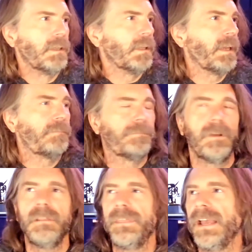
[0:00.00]
Like,
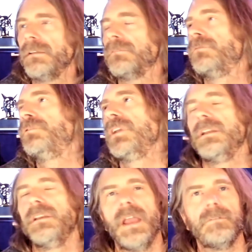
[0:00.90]
that
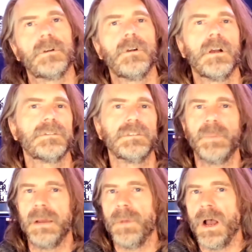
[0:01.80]
shit never crosses
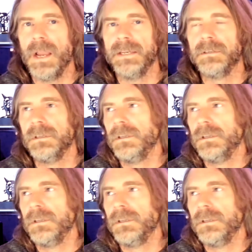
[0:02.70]
my mind.